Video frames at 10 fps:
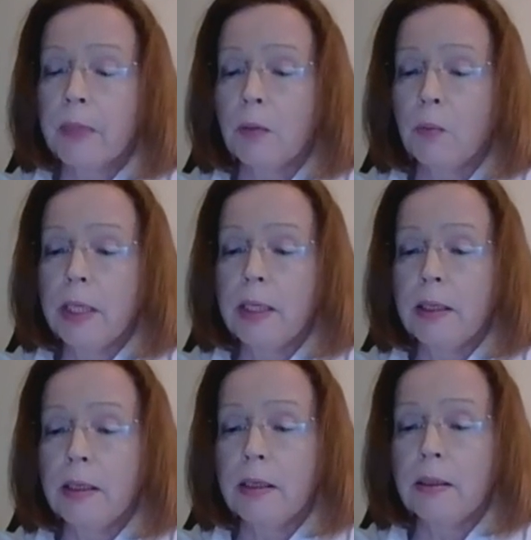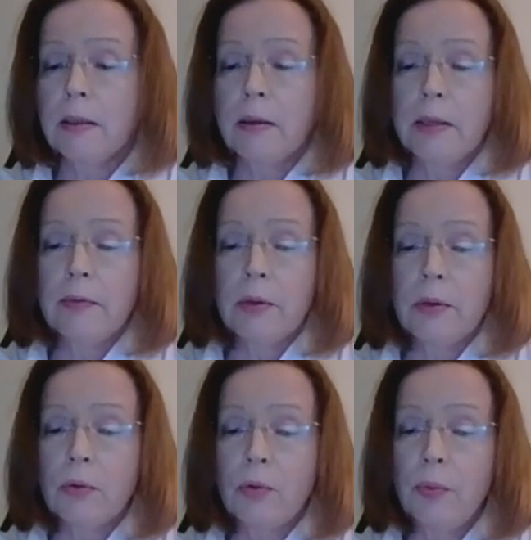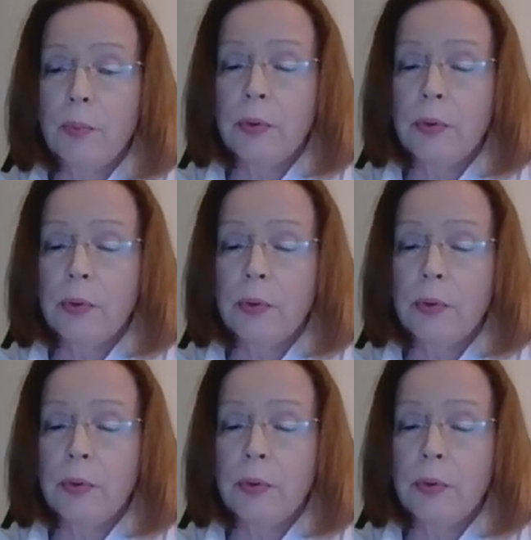We in the group